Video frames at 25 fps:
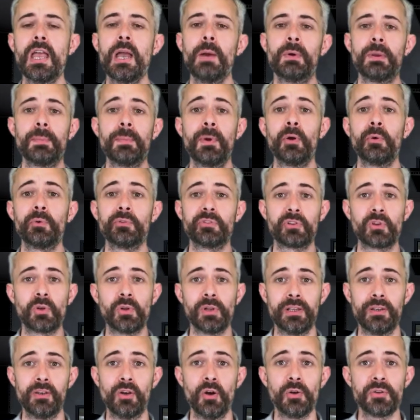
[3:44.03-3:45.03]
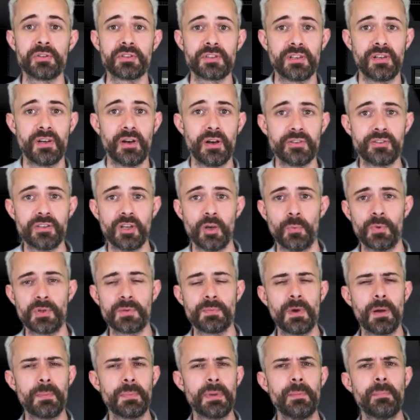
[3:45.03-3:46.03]
We might also call it an ostinato, which
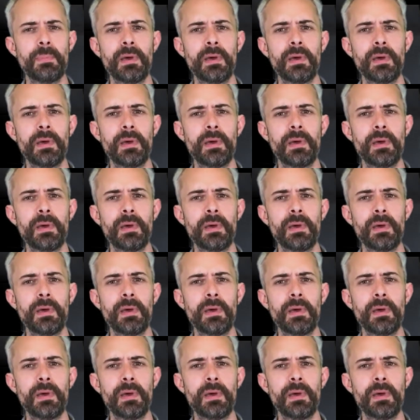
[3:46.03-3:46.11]
might be a